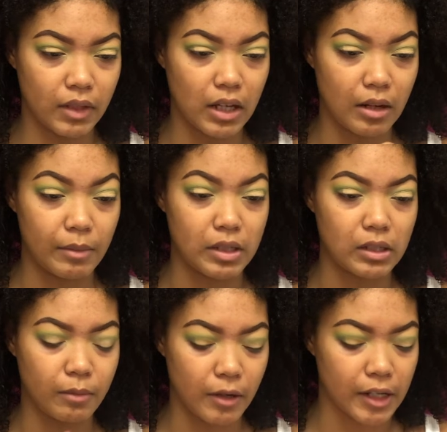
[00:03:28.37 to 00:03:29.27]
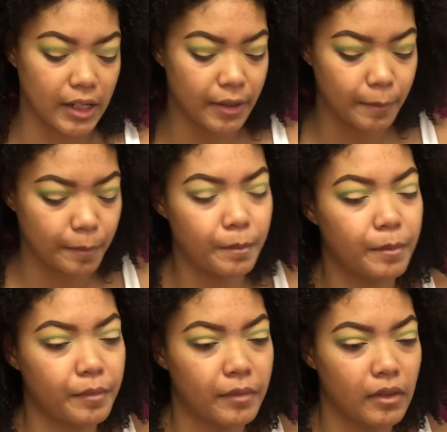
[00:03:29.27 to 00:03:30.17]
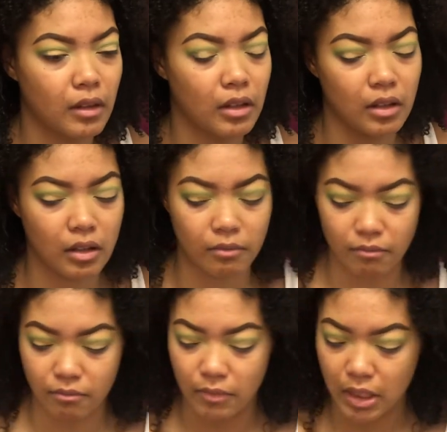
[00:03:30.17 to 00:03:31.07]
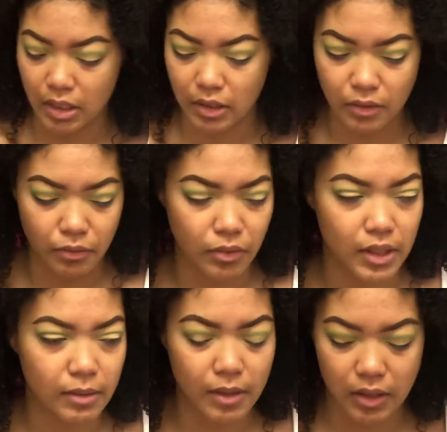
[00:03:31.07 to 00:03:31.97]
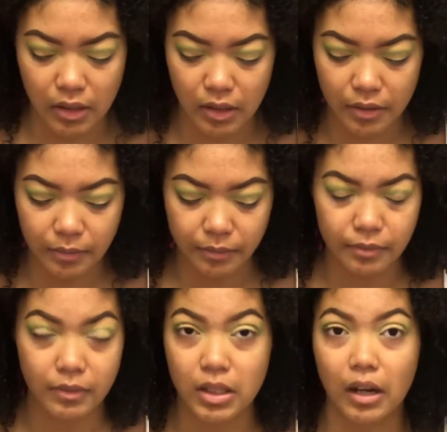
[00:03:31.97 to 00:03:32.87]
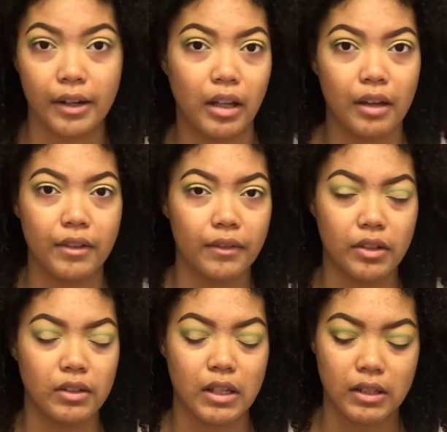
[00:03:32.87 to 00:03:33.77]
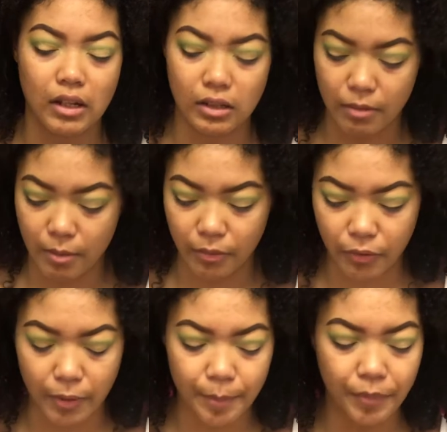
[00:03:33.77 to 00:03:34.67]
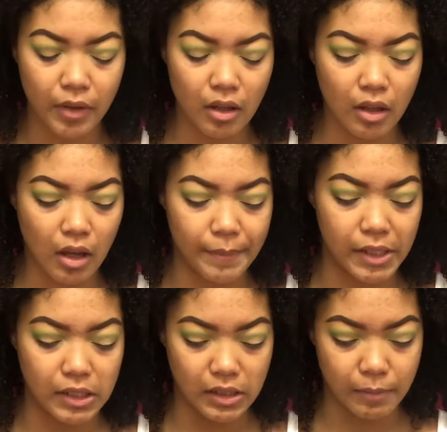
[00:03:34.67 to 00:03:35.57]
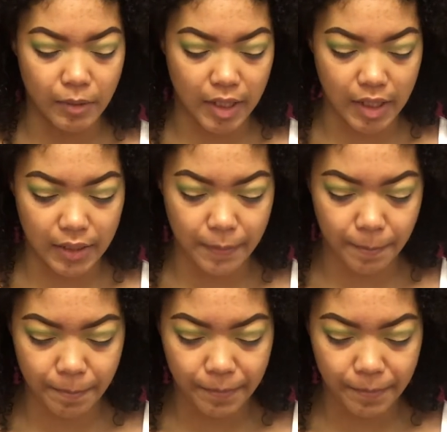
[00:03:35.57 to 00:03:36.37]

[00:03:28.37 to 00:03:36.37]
and I'm gonna spray it because, oh, that smells good. Sorry, I've never used that setting spray before. I'm gonna spray it